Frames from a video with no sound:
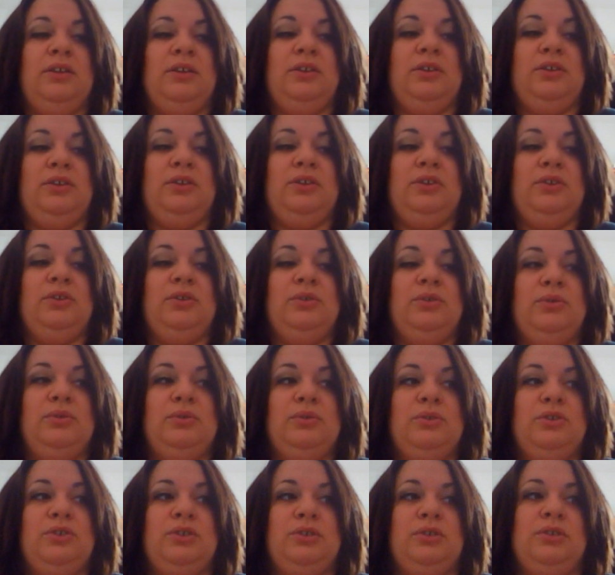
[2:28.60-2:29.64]

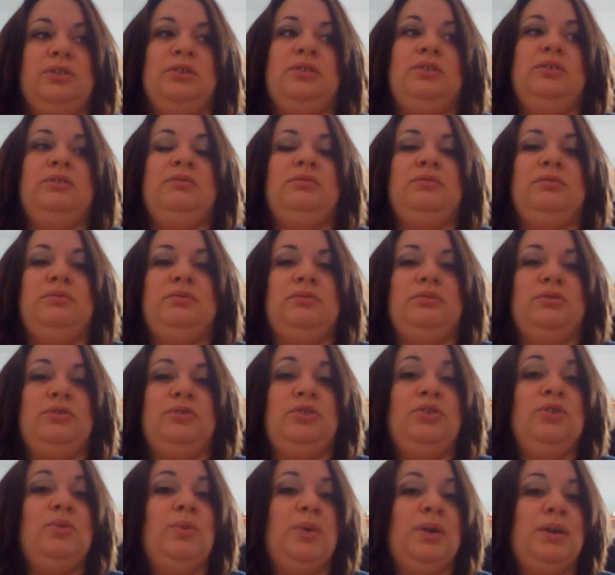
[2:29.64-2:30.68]
you should
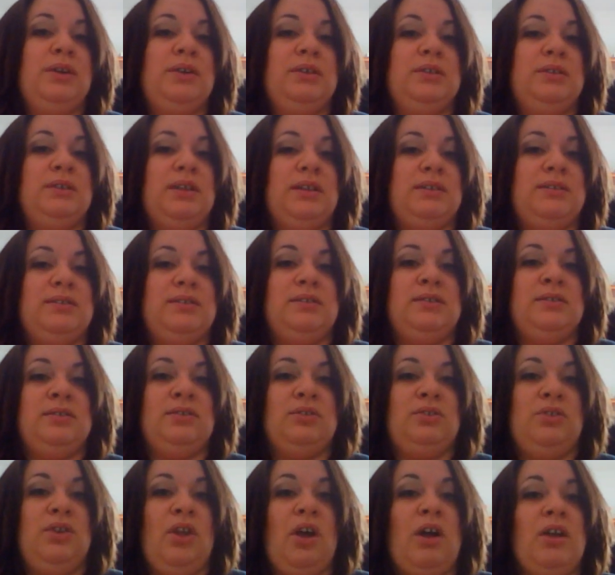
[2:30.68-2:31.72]
do one that's
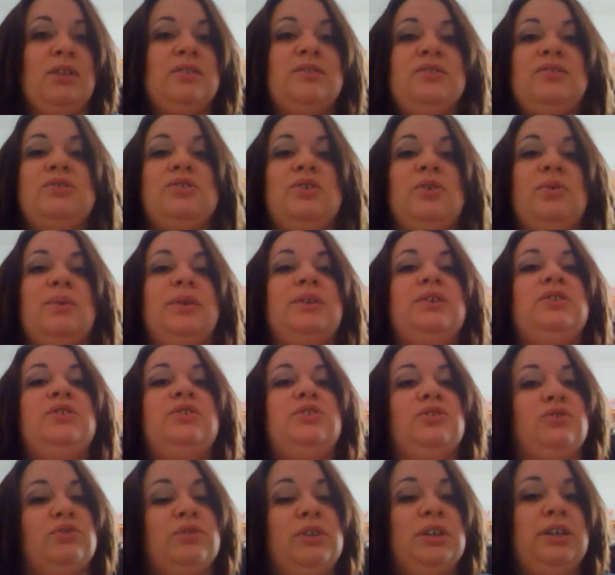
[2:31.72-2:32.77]
not so
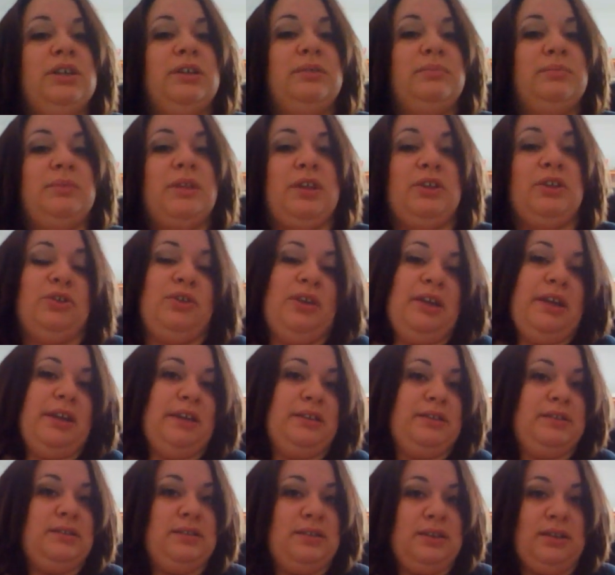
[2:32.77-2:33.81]
extreme that you
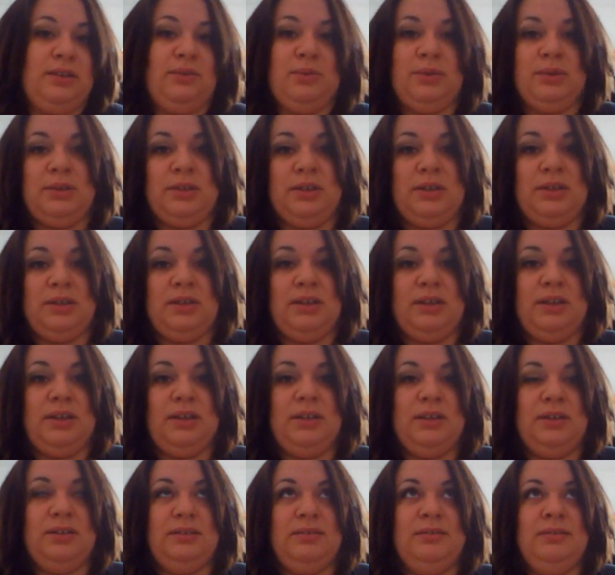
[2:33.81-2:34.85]
can't stick with it.
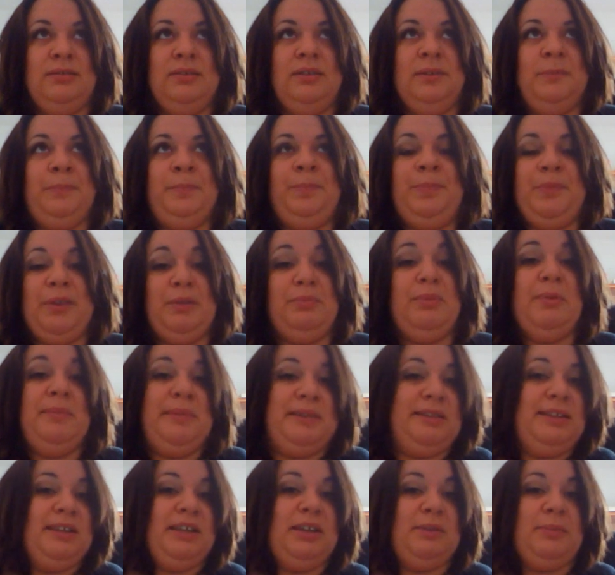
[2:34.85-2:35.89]
And it made me
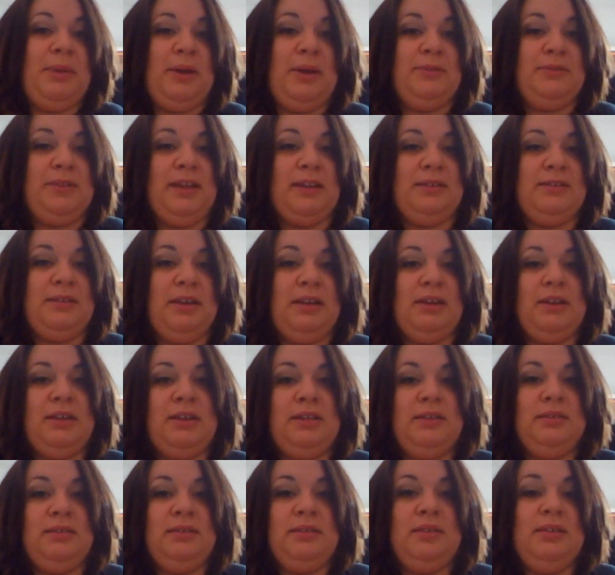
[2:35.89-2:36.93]
think about that diet.
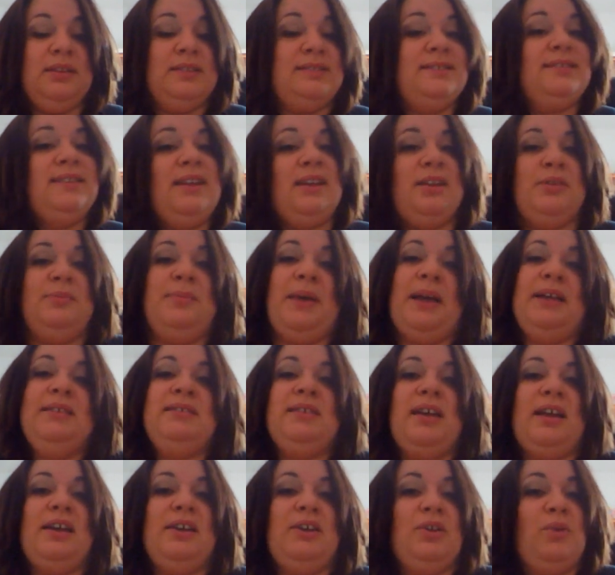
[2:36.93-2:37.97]
It's not a bad
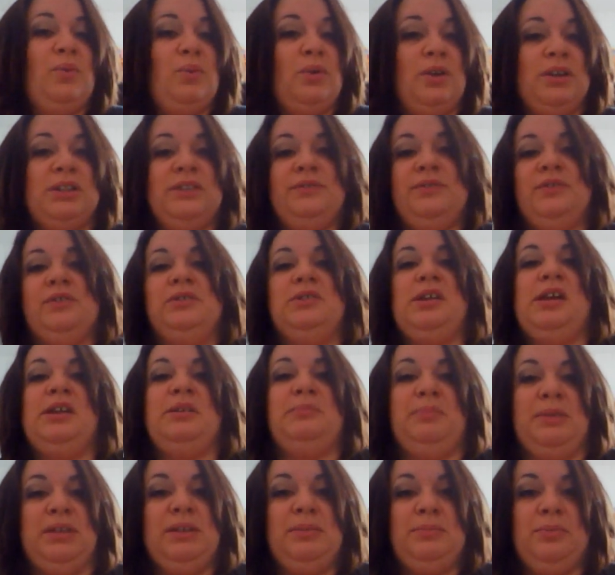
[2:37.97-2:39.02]
diet, it works for a lot
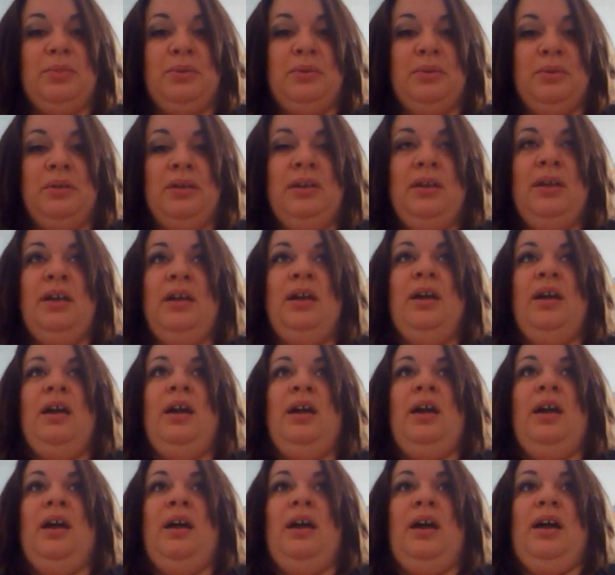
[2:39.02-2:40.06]
of people.
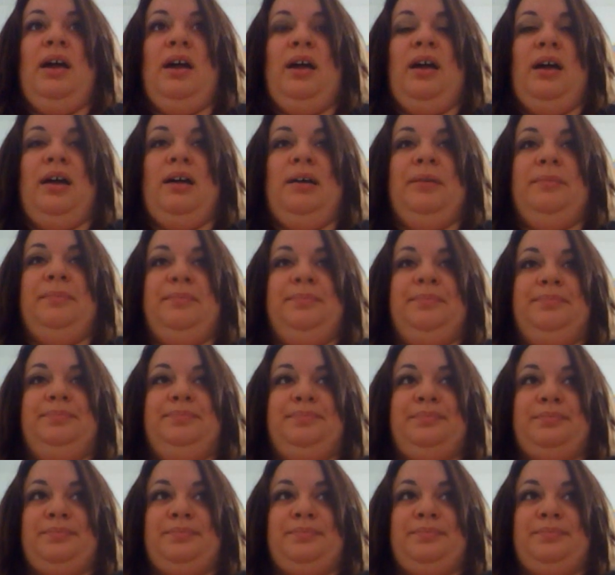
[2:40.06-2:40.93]
Um,